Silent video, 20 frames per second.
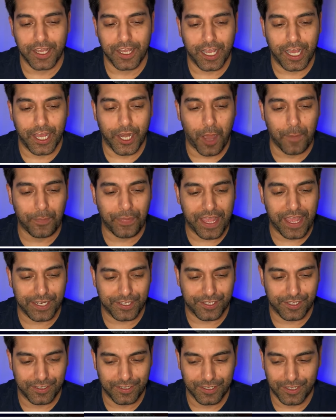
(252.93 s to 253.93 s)
An
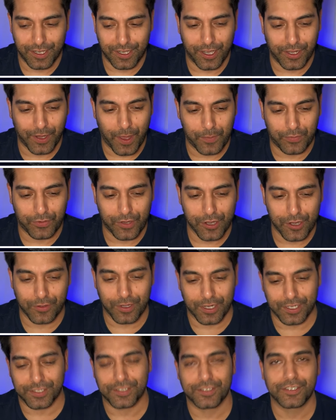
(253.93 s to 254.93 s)
update on our
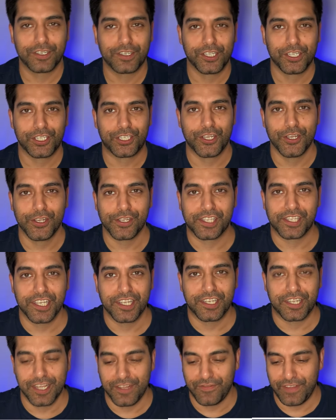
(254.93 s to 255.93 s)
progress.
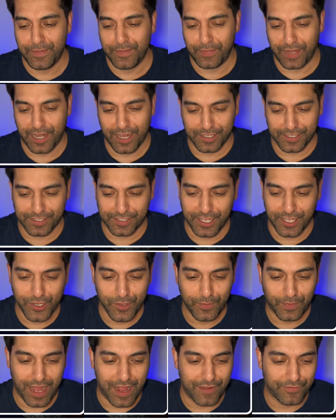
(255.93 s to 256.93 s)
2CTV Plus, the new
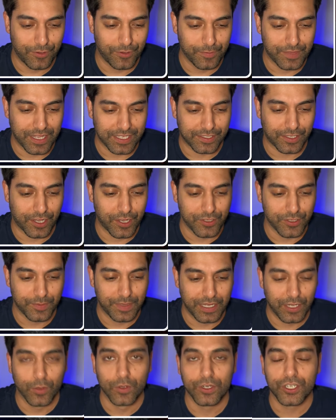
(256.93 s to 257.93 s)
platform that's going to
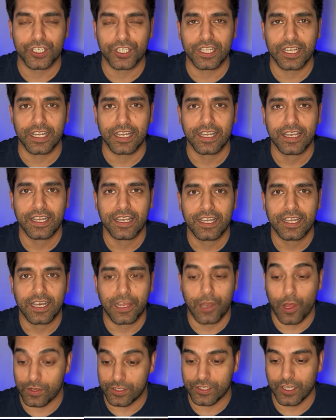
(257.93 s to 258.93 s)
be launched there
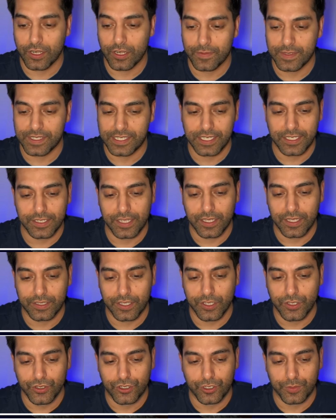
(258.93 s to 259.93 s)
alongside, obviously, the
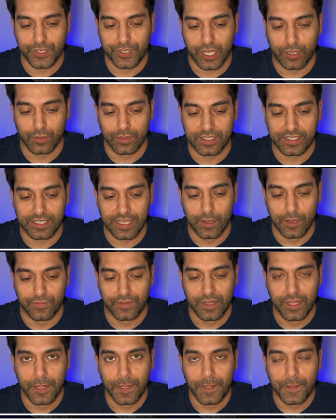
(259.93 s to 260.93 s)
YouTube channel
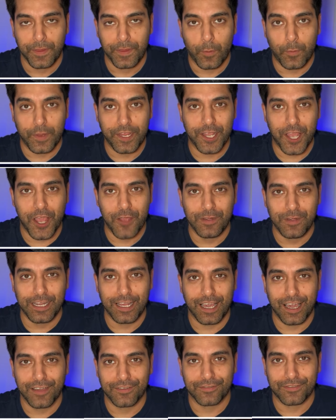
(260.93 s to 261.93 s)
itself. We only
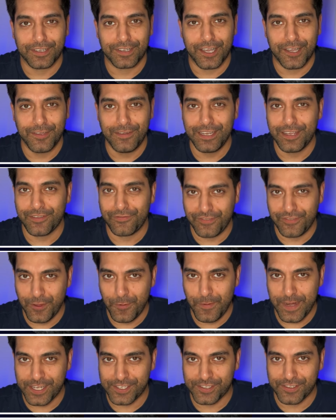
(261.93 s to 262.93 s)
have only a few
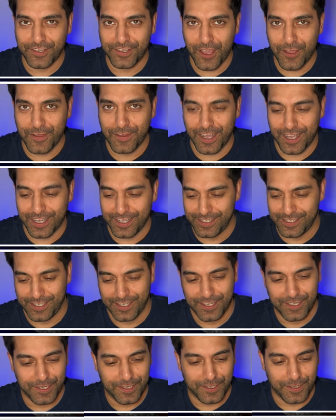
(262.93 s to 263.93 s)
weeks to go, guys,
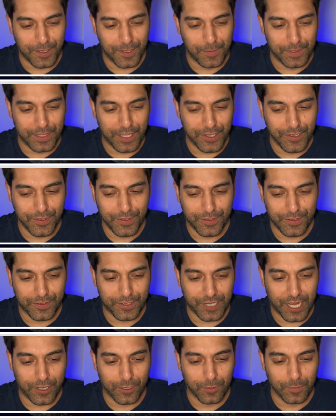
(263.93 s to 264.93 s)
with the new
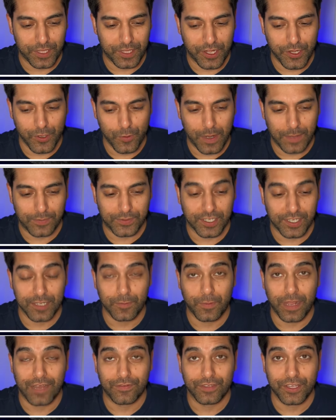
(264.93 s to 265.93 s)
channel, with the new website.
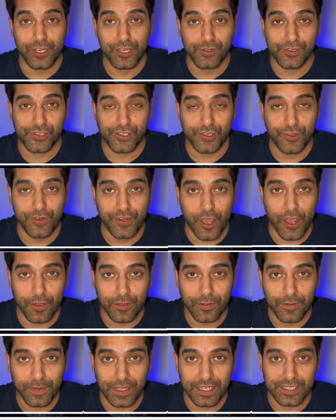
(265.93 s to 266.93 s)
We have a new studio
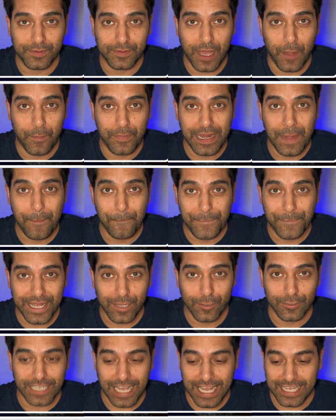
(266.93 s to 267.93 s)
that's now being
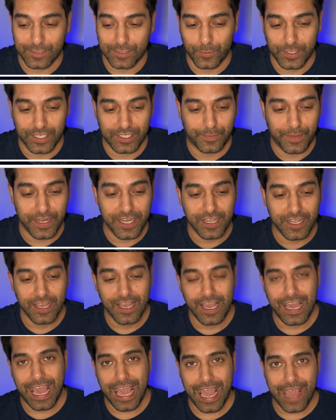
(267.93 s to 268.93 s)
built as we speak.
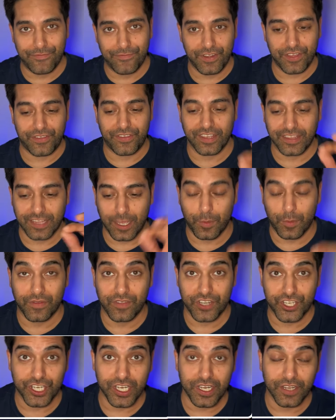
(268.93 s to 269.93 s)
Everything that we've
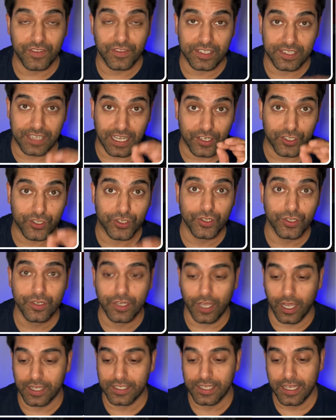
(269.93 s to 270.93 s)
achieved is thanks to you
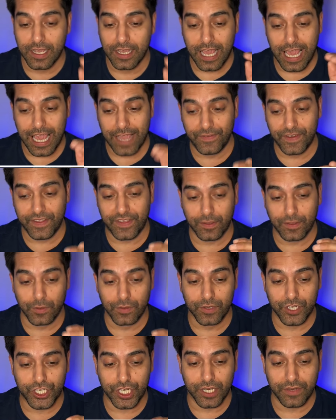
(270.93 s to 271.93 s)
guys. Everything
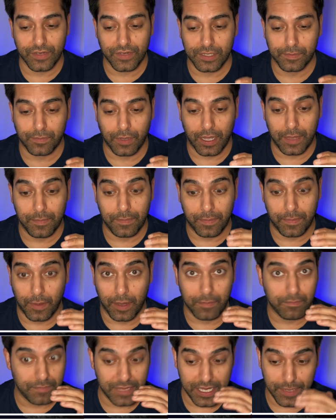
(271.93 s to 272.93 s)
we've achieved is by
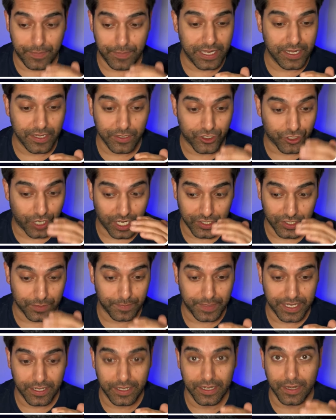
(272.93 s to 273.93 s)
me being trying to
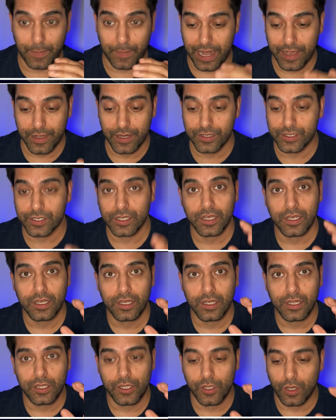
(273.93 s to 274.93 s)
be independent,
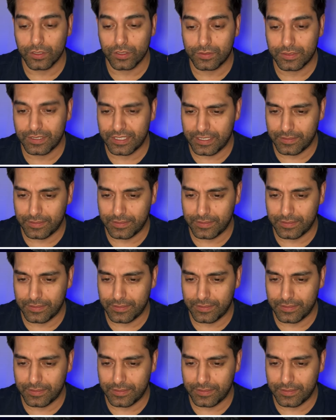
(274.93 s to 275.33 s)
not